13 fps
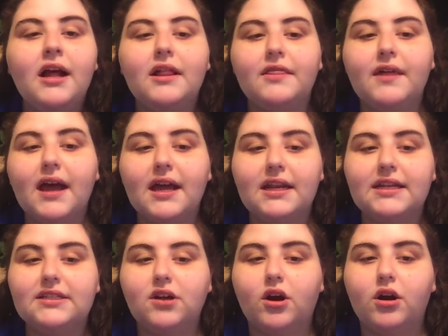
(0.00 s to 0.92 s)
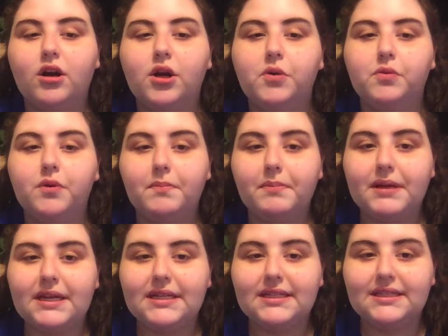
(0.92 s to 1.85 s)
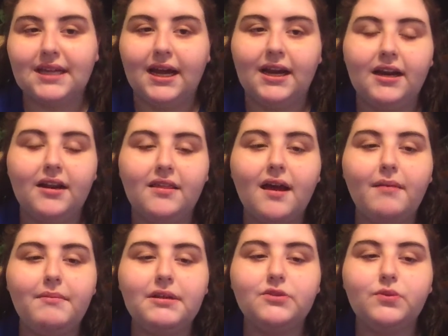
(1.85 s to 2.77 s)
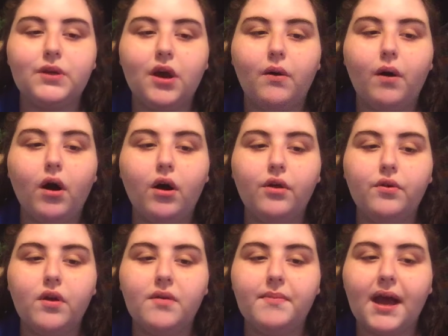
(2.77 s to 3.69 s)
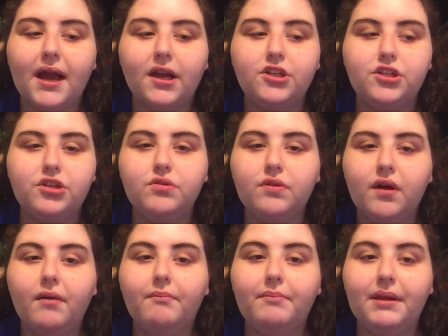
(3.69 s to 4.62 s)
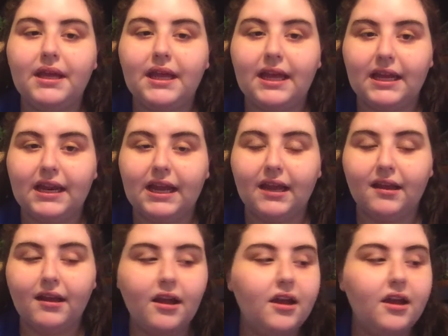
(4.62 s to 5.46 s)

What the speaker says: That is our repeat sign. That means we go all the way back to the beginning.